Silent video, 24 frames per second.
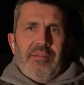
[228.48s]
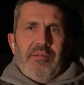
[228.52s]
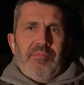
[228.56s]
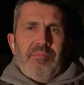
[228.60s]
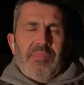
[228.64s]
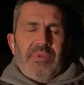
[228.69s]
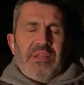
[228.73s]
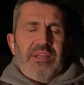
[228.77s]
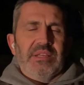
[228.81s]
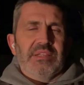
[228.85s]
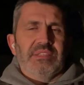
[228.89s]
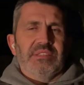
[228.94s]

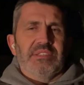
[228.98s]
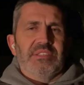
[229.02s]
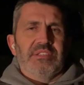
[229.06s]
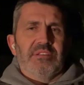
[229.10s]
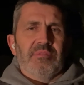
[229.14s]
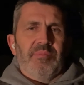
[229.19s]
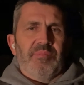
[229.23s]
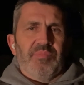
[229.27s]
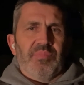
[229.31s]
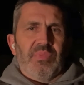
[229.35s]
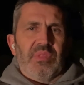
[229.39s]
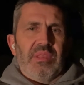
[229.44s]
Because
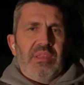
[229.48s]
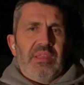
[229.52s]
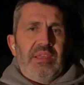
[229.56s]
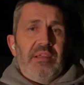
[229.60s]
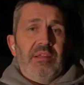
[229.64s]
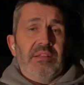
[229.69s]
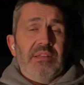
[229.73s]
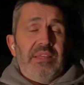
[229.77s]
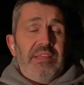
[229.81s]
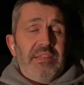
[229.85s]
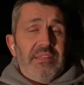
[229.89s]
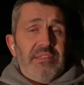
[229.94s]

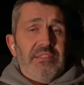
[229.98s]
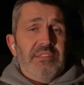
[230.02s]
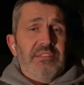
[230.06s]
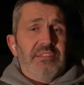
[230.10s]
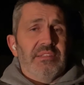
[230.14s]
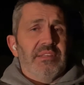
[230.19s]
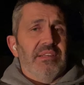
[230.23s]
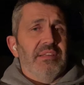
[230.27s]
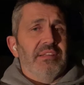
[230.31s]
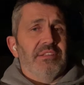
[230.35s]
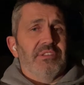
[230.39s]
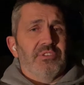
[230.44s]
it
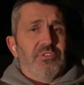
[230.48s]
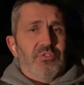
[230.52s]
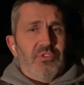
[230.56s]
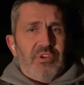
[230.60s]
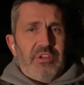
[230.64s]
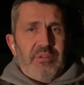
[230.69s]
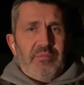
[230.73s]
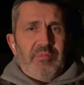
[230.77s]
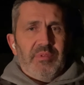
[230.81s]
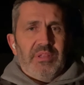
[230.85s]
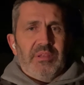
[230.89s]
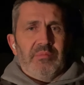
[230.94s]
is
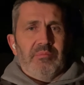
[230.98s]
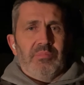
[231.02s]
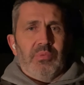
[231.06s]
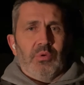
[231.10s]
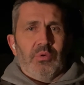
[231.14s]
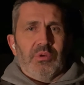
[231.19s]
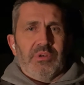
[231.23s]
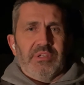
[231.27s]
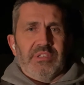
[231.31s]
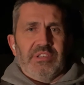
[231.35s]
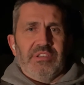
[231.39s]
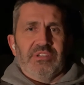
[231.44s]
extremely
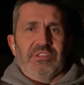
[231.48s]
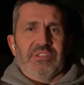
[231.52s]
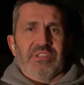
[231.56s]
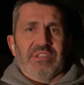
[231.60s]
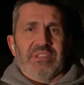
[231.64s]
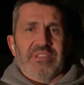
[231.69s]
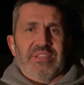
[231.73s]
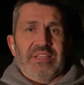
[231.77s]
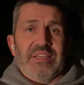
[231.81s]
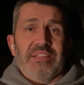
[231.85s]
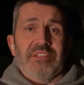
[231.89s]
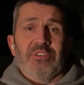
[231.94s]
important to your
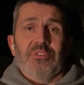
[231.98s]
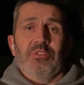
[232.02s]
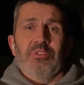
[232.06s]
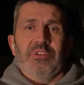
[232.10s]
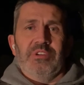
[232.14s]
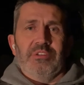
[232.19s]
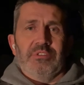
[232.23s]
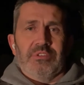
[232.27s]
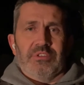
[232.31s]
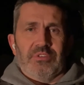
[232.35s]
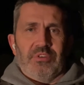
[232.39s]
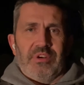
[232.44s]
success who
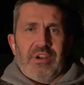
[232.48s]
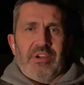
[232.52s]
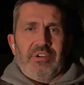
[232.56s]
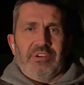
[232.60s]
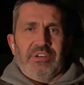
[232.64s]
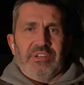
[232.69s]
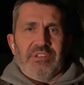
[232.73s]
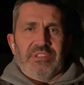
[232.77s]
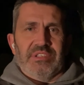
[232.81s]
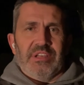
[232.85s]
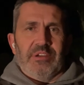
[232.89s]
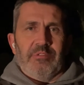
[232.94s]
you surround
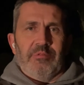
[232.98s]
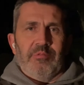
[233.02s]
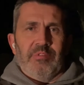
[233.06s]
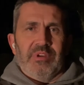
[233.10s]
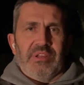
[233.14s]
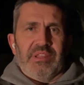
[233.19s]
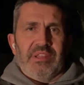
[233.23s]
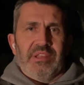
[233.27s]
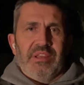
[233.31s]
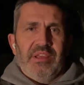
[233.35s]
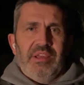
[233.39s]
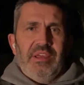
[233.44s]
yourself
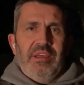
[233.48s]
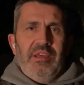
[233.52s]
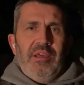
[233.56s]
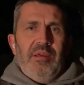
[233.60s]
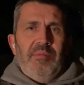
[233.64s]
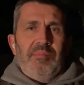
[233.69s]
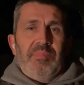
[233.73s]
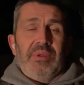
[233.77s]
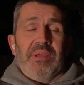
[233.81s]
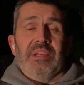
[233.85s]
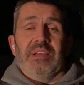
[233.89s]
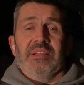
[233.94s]
with,
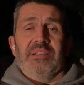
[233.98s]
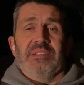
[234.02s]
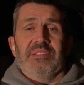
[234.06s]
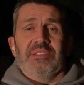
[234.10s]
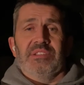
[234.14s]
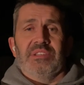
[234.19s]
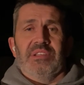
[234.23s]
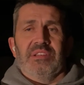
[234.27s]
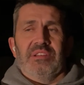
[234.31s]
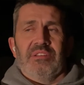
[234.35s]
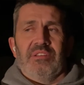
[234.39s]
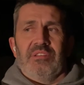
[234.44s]

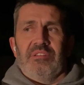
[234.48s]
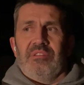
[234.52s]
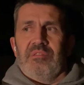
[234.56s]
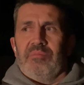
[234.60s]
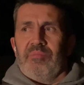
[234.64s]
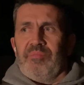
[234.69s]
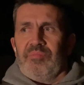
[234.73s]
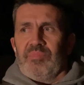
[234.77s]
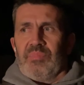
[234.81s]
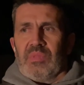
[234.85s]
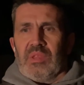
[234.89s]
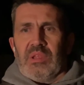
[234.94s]
because
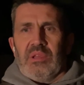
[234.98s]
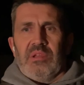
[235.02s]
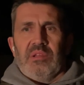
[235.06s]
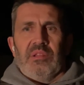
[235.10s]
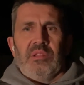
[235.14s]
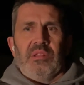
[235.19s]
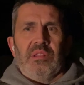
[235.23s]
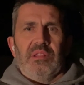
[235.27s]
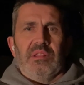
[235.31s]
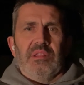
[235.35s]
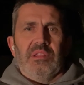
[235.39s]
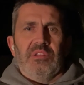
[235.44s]

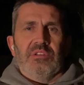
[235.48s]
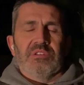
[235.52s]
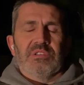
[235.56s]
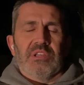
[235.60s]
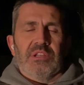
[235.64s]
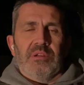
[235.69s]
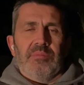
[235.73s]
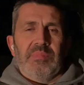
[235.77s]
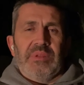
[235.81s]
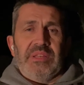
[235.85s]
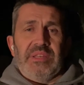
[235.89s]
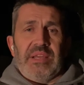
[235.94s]
there's
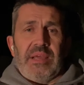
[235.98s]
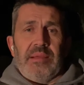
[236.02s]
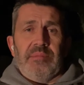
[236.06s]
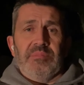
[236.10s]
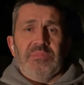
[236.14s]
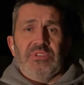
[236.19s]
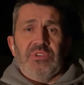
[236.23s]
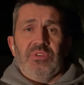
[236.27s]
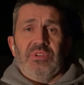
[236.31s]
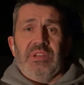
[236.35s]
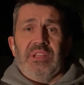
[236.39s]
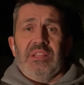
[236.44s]
going to be
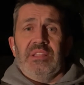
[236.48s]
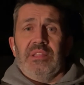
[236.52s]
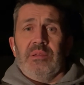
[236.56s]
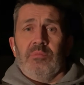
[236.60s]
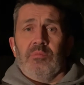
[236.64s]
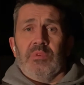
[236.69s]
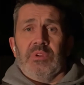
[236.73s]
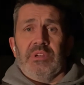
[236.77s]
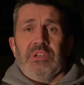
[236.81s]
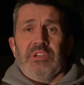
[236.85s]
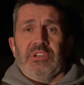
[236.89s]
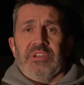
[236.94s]
times you need
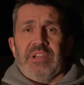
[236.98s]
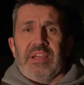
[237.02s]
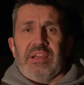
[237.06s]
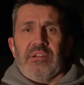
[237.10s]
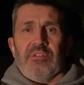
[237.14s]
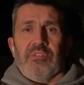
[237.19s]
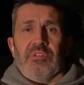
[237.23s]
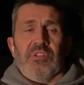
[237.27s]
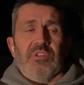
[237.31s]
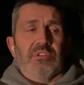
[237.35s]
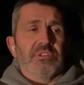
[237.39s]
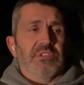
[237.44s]
them when you're
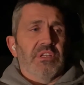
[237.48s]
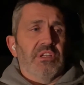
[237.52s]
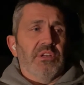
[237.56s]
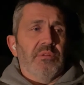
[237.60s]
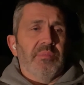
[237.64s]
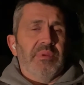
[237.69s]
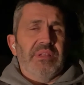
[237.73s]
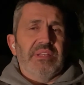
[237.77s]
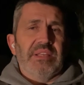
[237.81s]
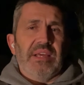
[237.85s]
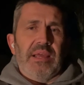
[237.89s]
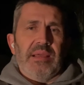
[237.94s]
down. There's going to
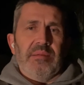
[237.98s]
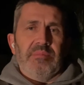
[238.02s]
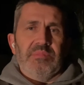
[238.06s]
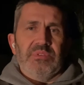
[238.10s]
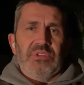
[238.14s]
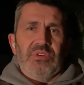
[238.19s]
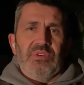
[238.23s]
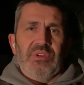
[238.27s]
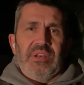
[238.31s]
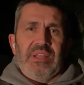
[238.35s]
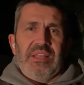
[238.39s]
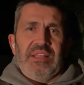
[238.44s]
be times
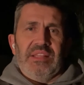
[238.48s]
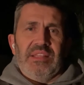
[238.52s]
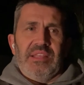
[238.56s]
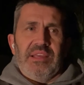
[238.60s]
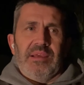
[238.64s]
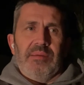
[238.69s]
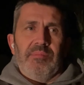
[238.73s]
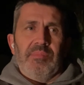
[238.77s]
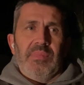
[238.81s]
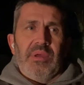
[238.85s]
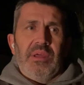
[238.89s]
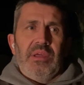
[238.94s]
you need
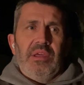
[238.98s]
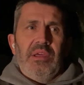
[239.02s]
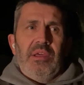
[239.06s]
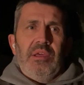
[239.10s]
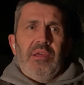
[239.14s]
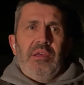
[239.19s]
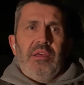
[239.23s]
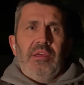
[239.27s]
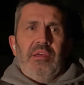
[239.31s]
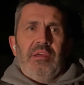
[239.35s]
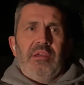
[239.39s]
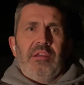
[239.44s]
them
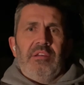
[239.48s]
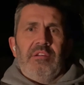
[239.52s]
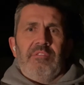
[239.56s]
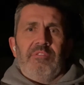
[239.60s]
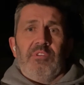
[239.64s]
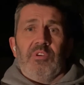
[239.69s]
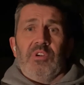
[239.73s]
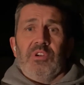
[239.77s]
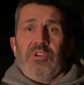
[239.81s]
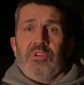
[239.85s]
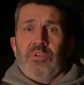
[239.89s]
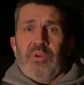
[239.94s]

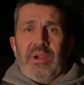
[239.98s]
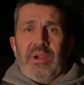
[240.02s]
for a new